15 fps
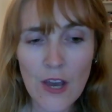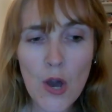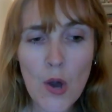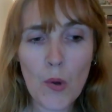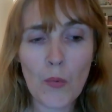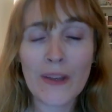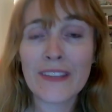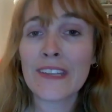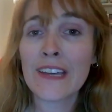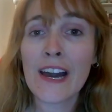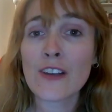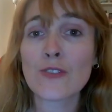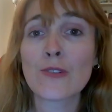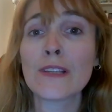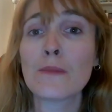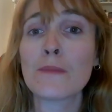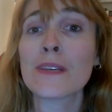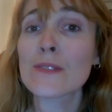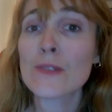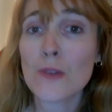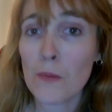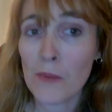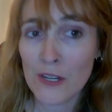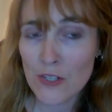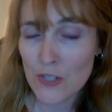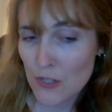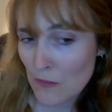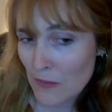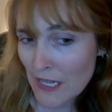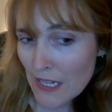when they actually mean so much
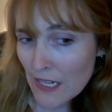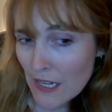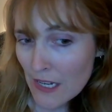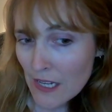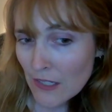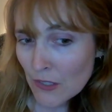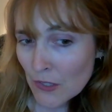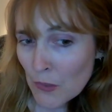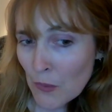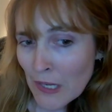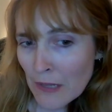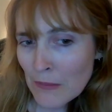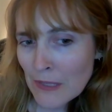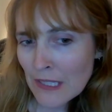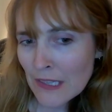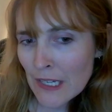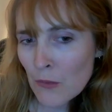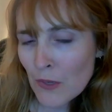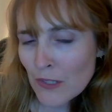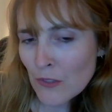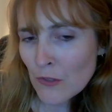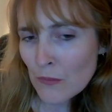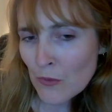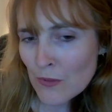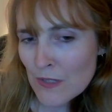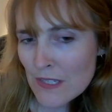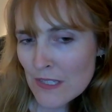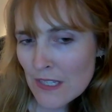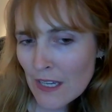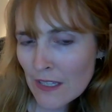to me. You know what I mean? Like, when you're a
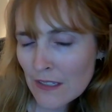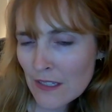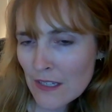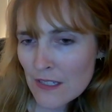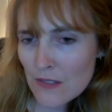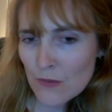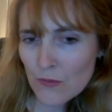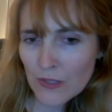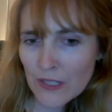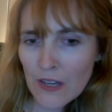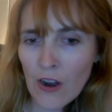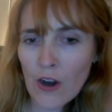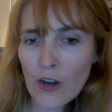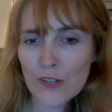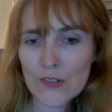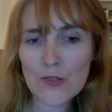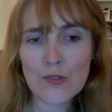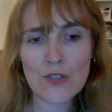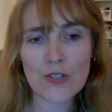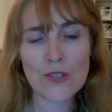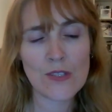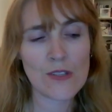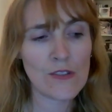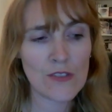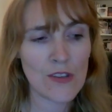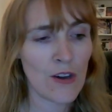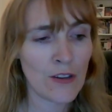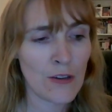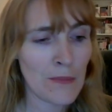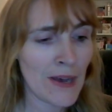multi-stan, it's really hard to just
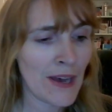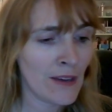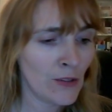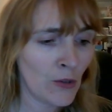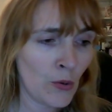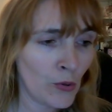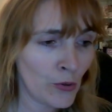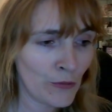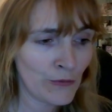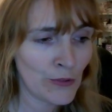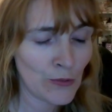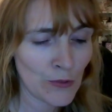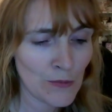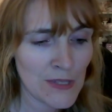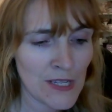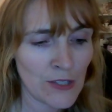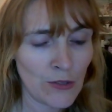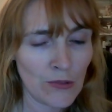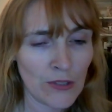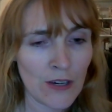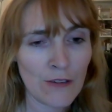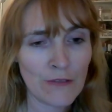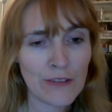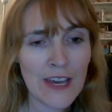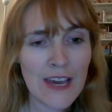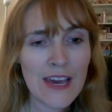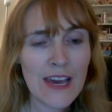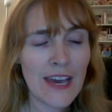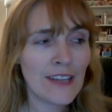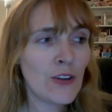talk about all of the groups that you love.
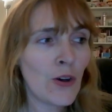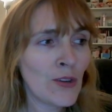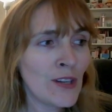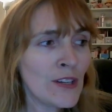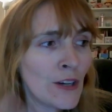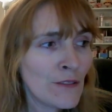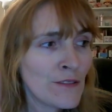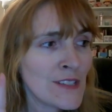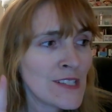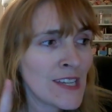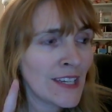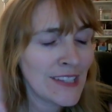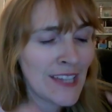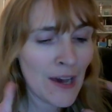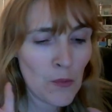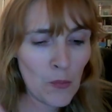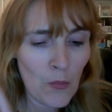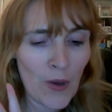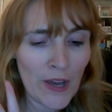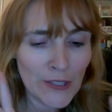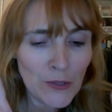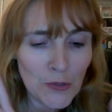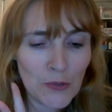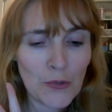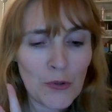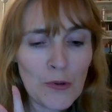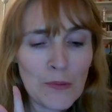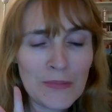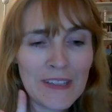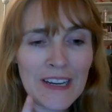And On and Off is, like, that one
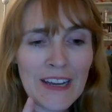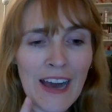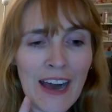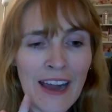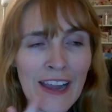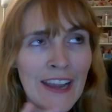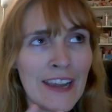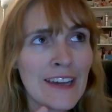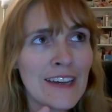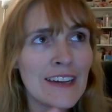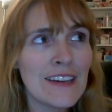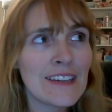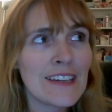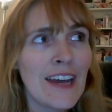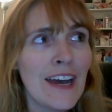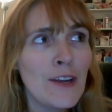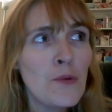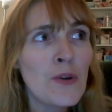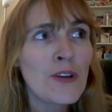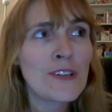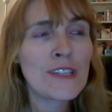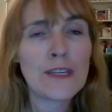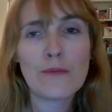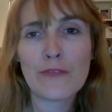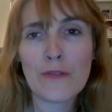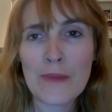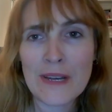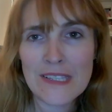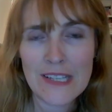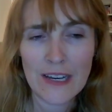group that I kind of want to keep for
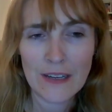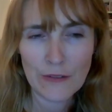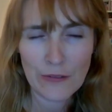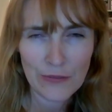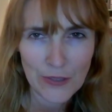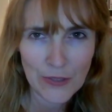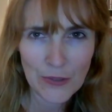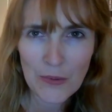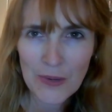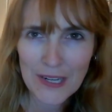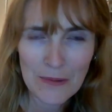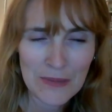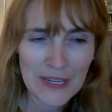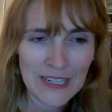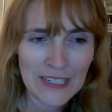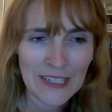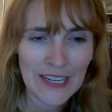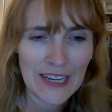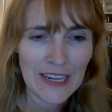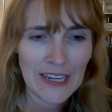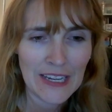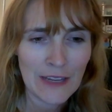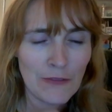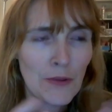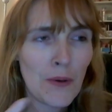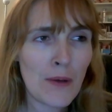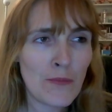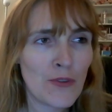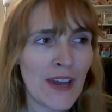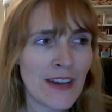myself. You know what I mean? Like, even though
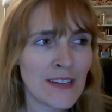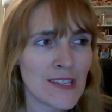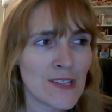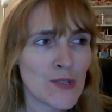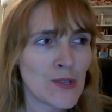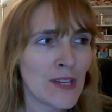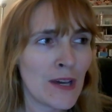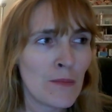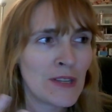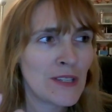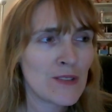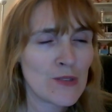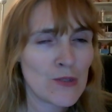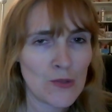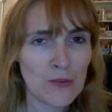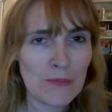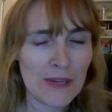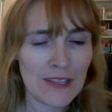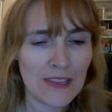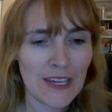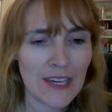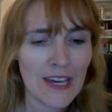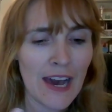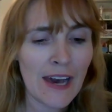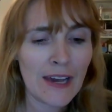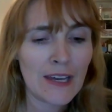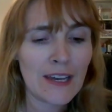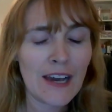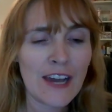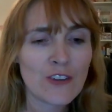I'm reacting to them and it's stupid, like,
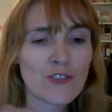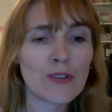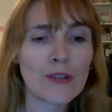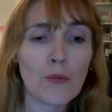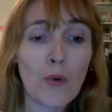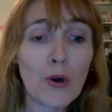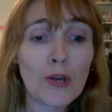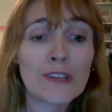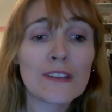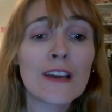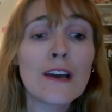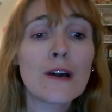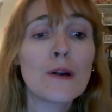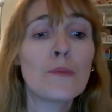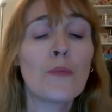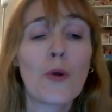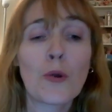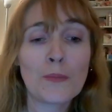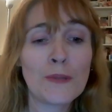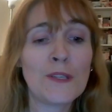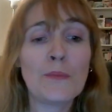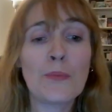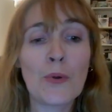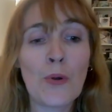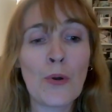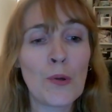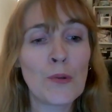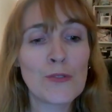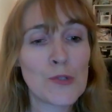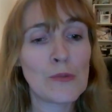I actually want more
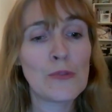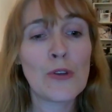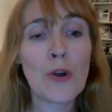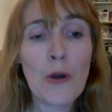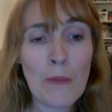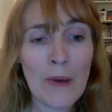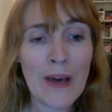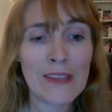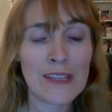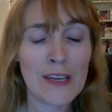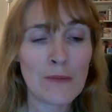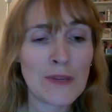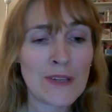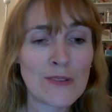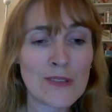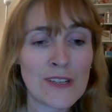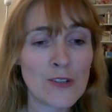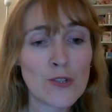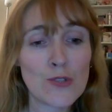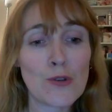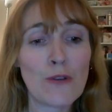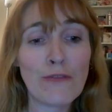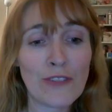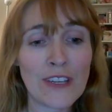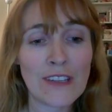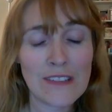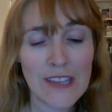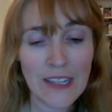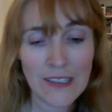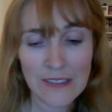people to know about them because they're so
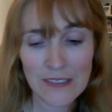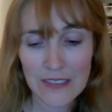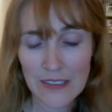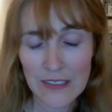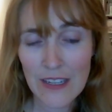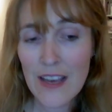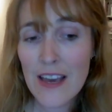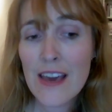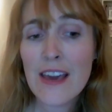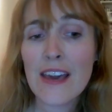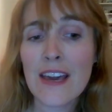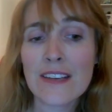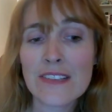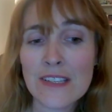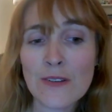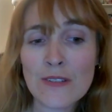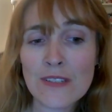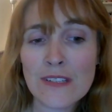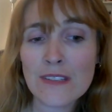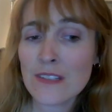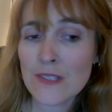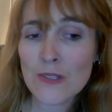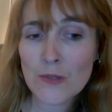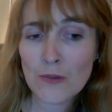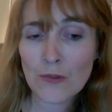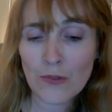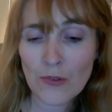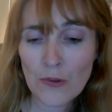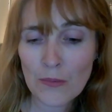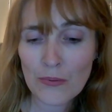freaking talented. And seriously, this is a group